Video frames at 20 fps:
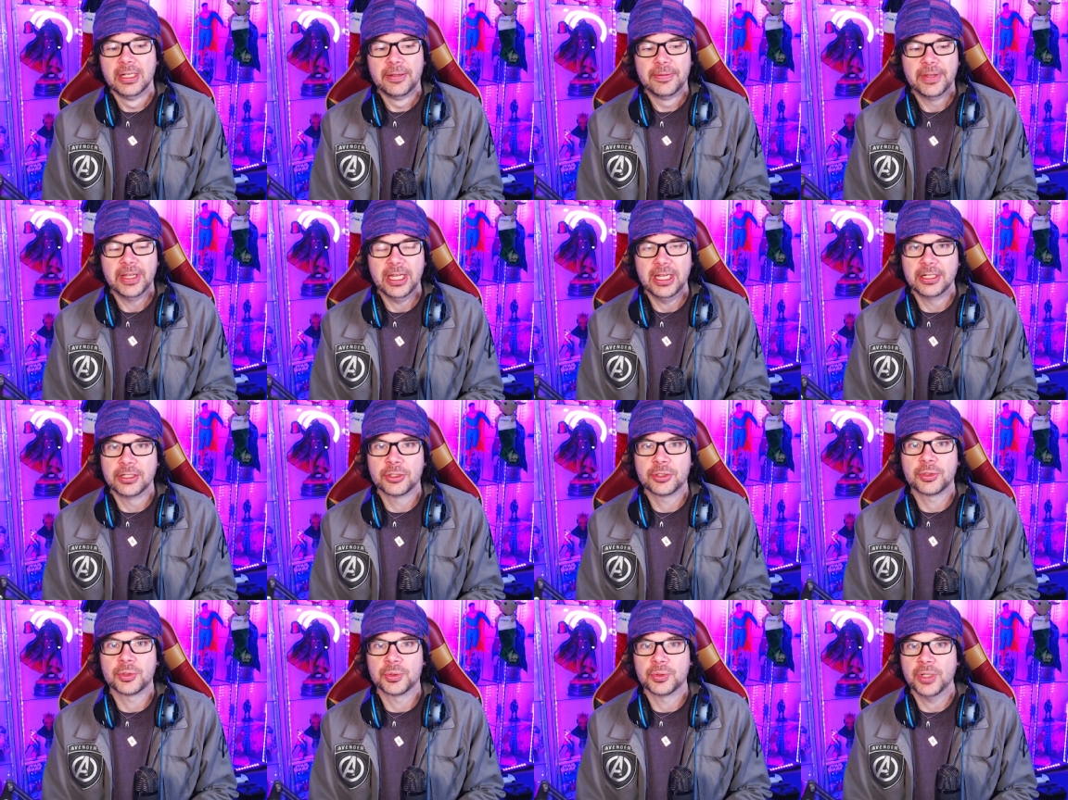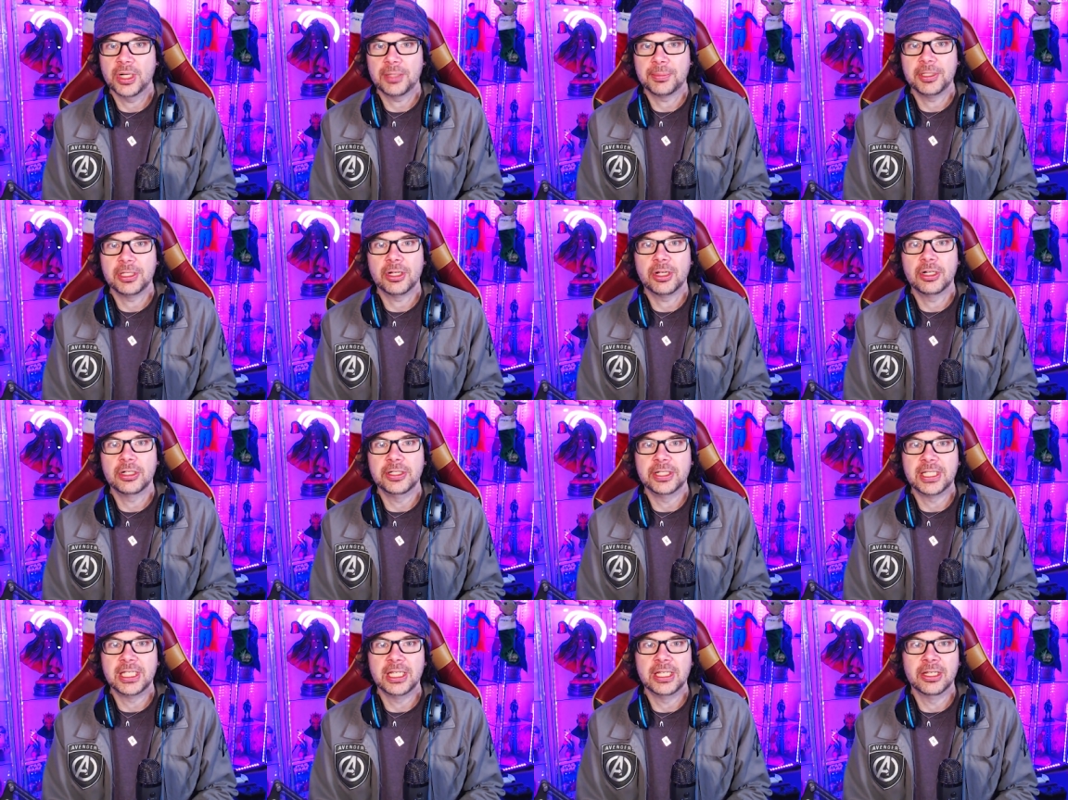incredibly hard
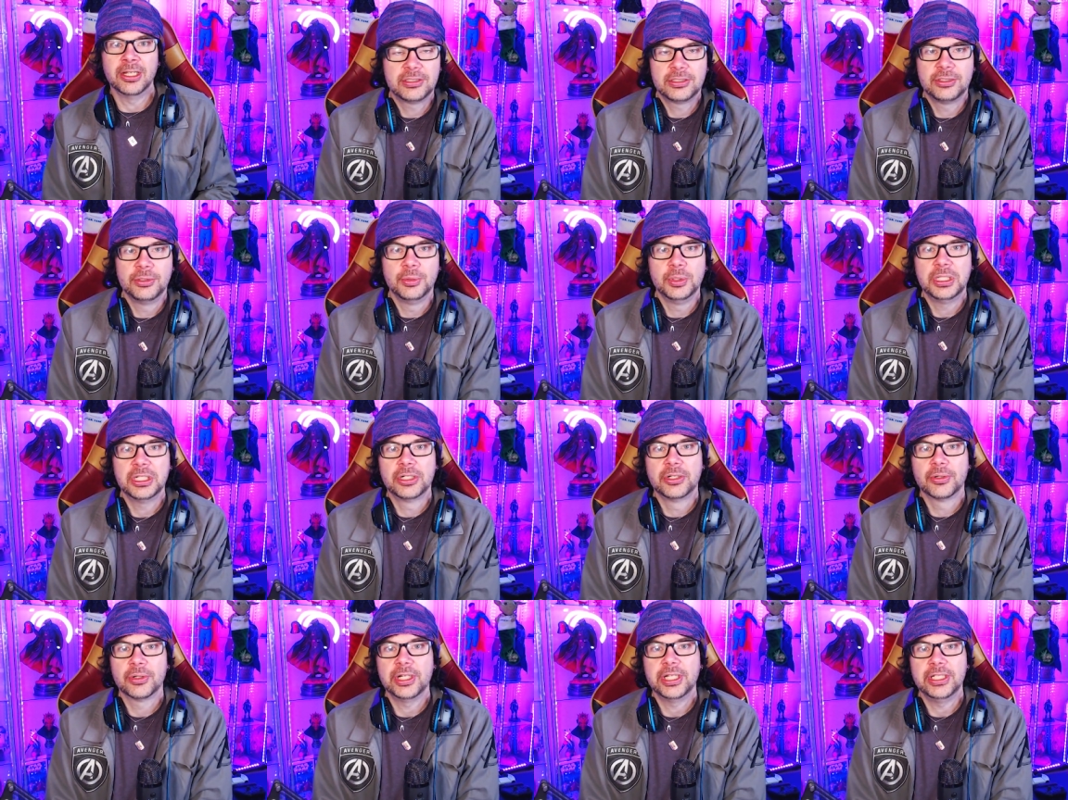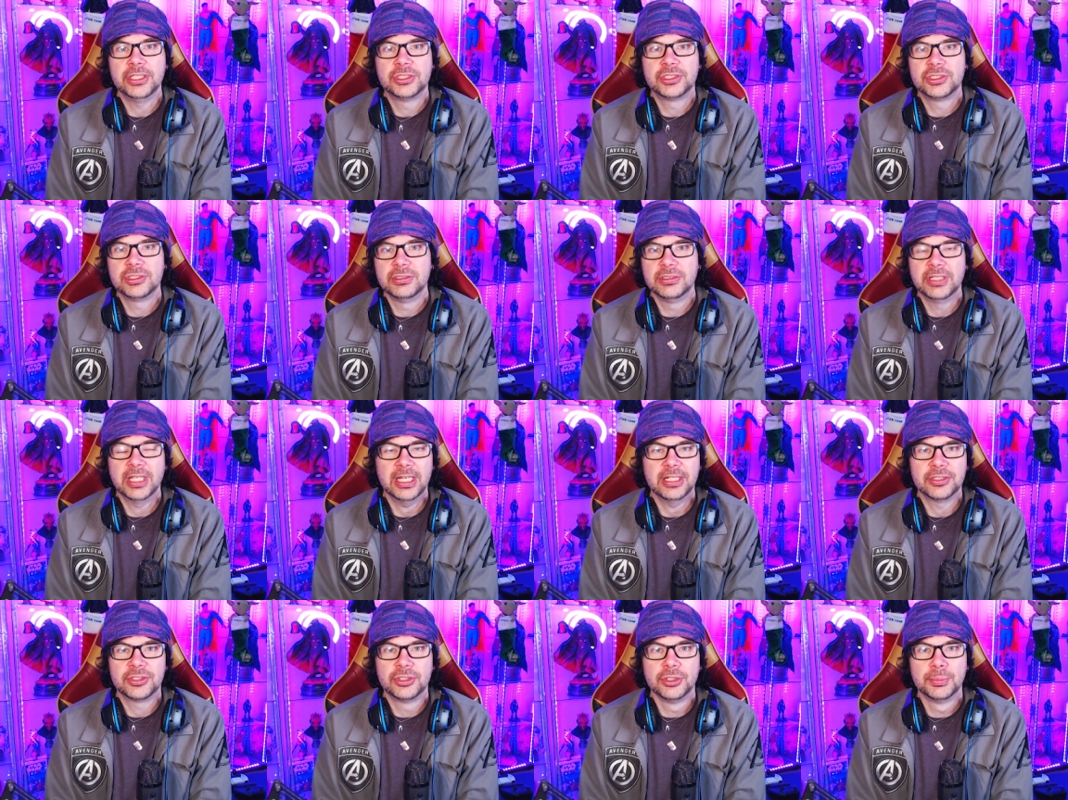to kill. To a degree,
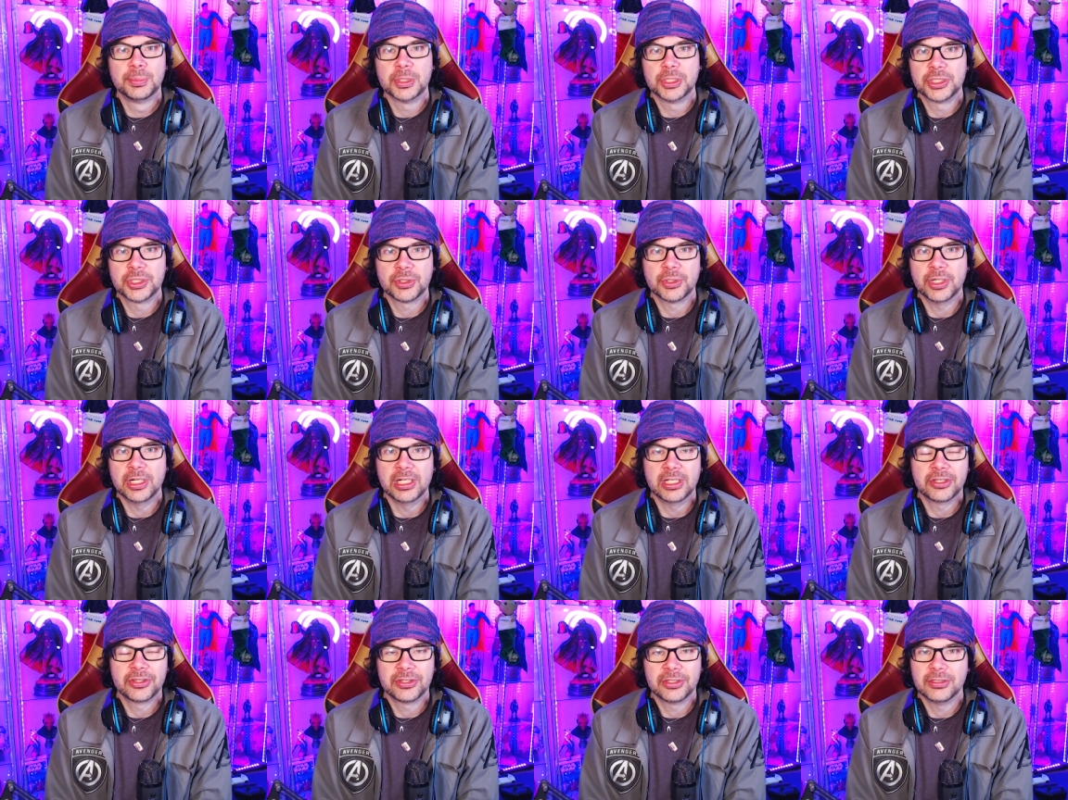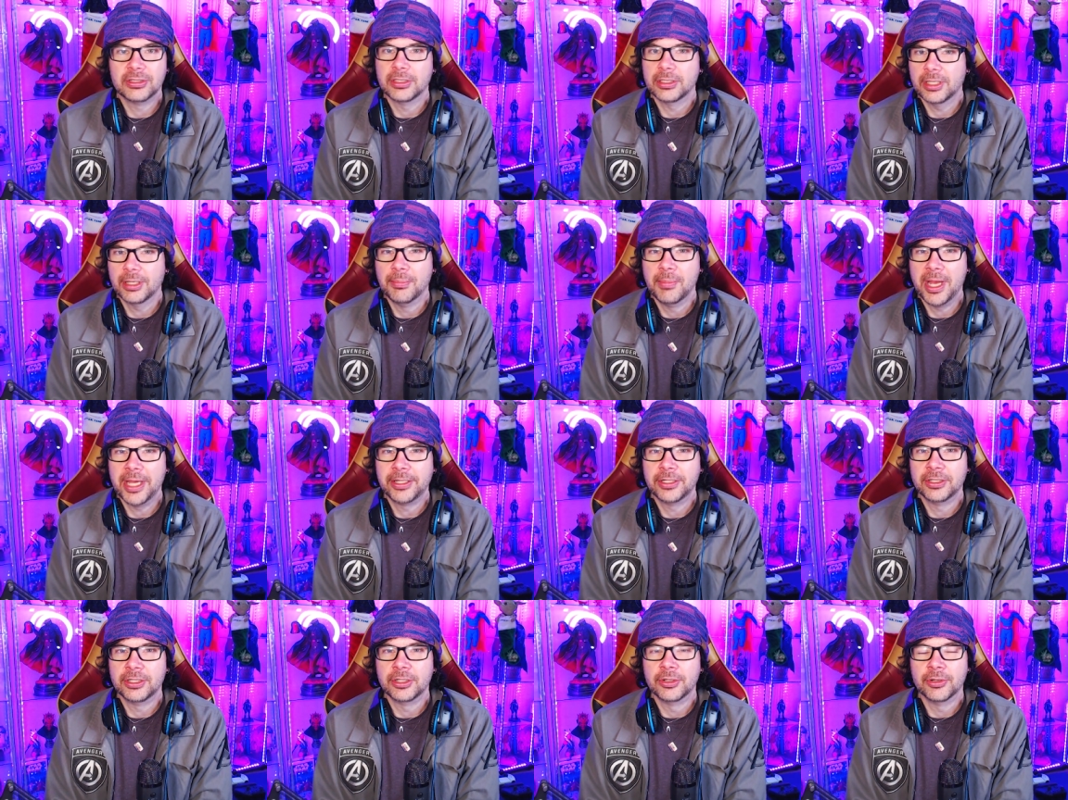got super strength, a
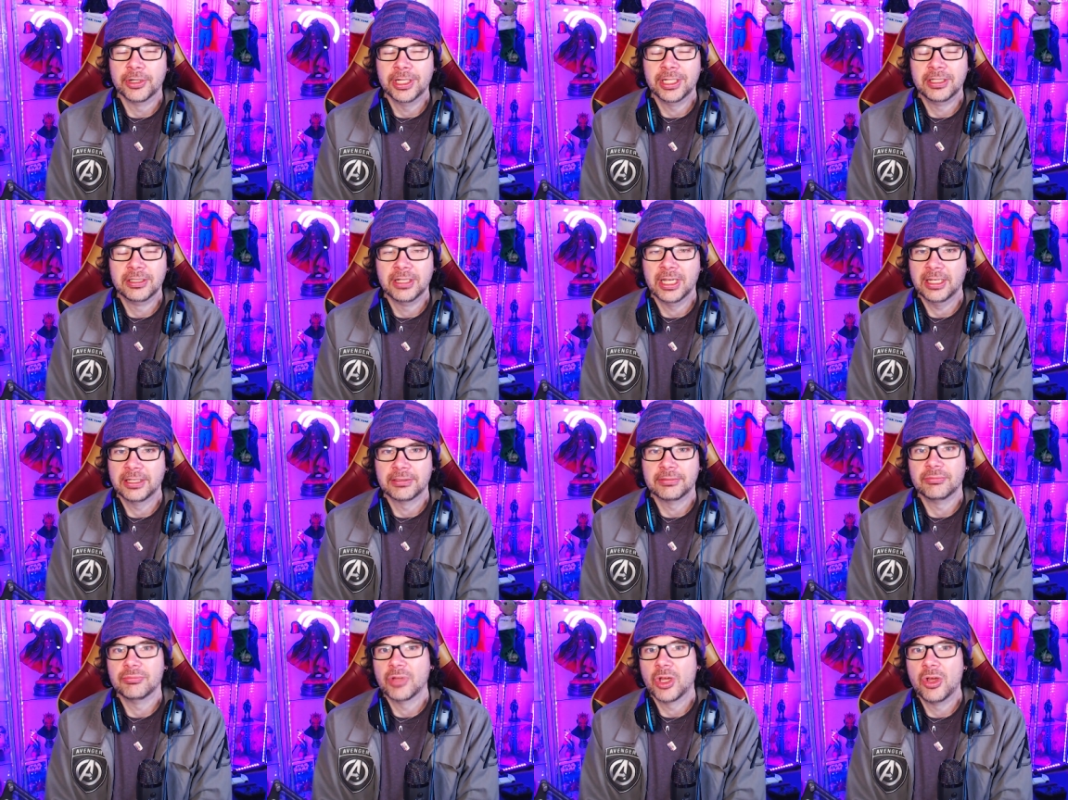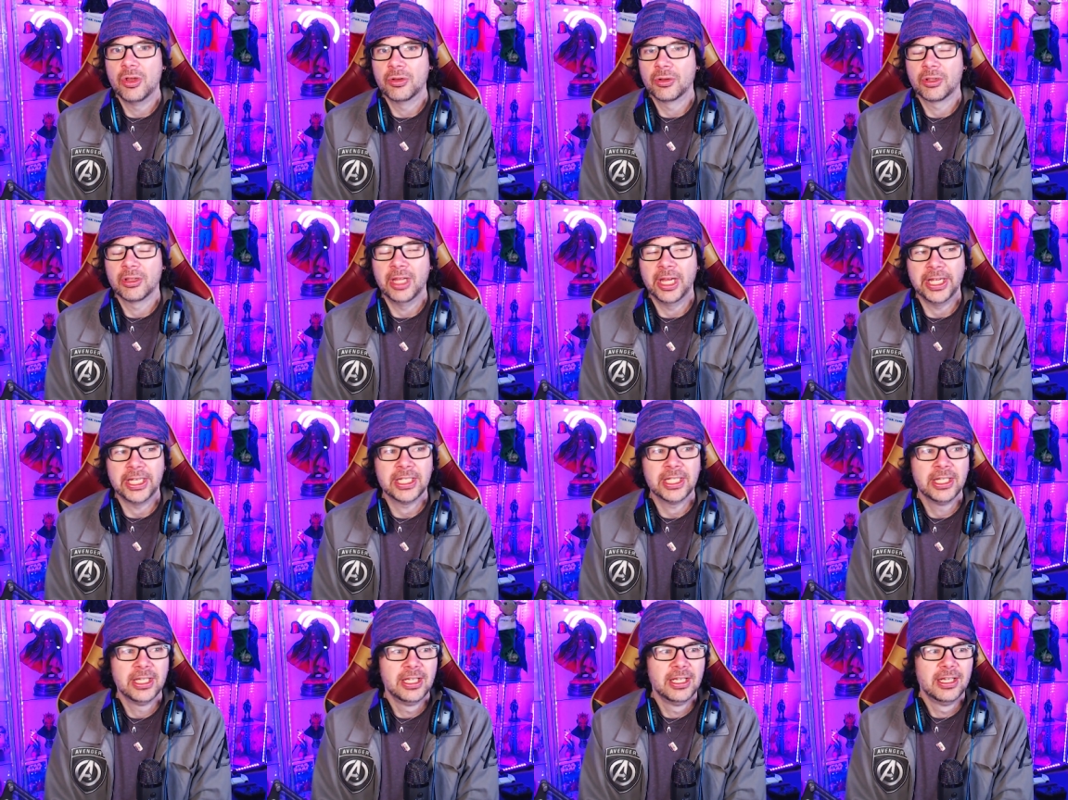minor degree, not Hulk-like,